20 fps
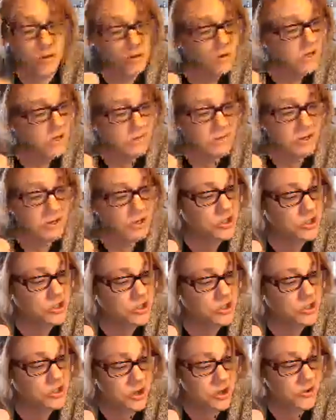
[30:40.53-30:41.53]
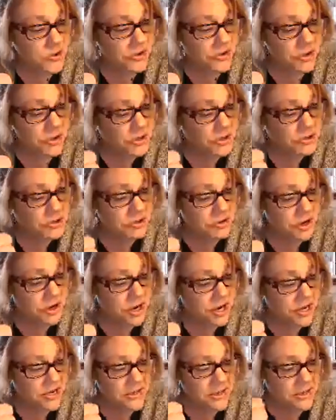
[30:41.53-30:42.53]
especially with Mercury
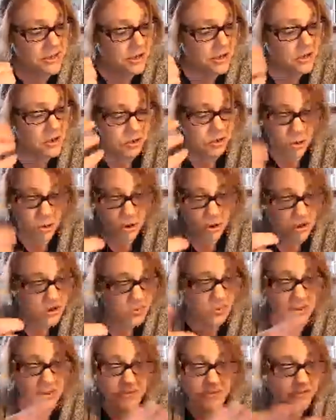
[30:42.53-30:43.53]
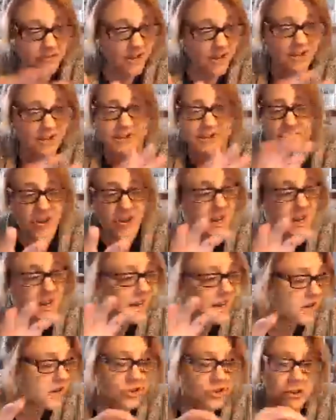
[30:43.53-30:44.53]
retrograde. Taurus will affect the
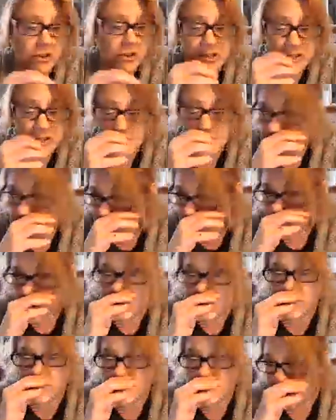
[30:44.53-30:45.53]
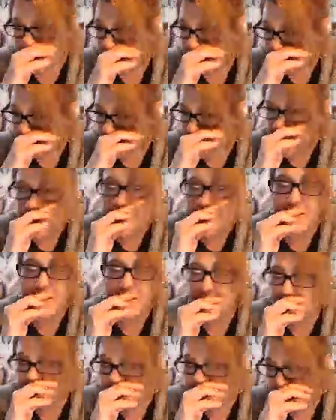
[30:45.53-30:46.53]
financial institutions of certain
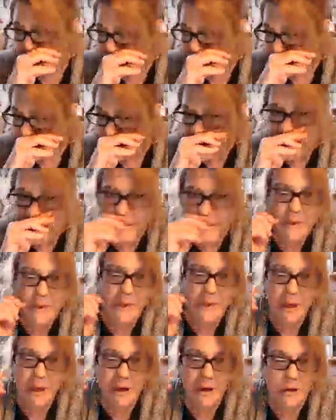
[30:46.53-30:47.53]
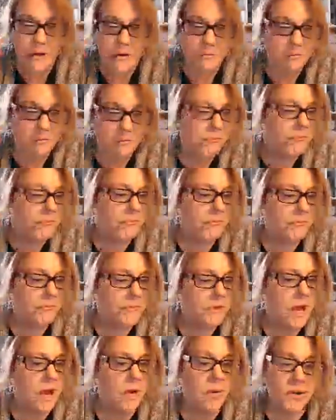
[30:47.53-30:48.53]
things.
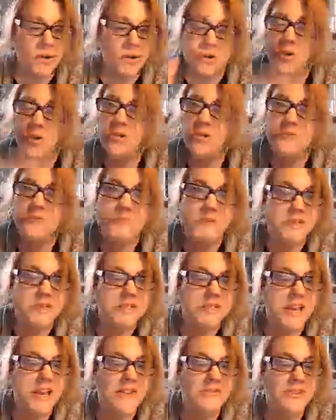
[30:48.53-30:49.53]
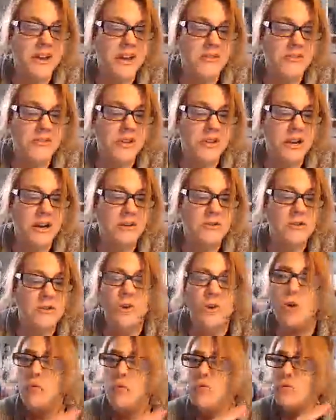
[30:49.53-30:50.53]
I want you all to be safe out there.
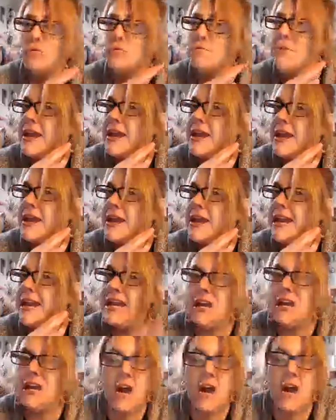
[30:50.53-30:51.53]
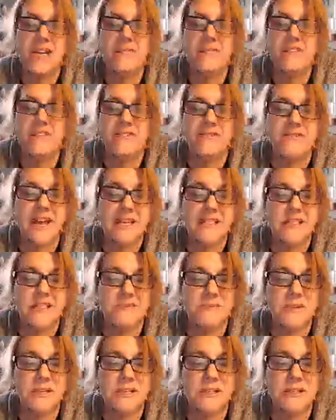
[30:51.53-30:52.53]
Don't make any kind of
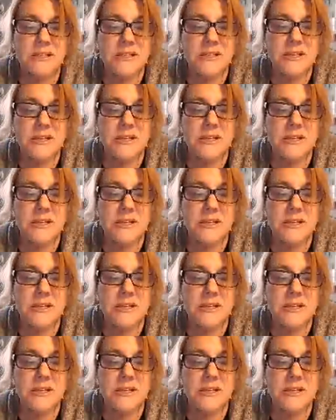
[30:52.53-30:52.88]
investments.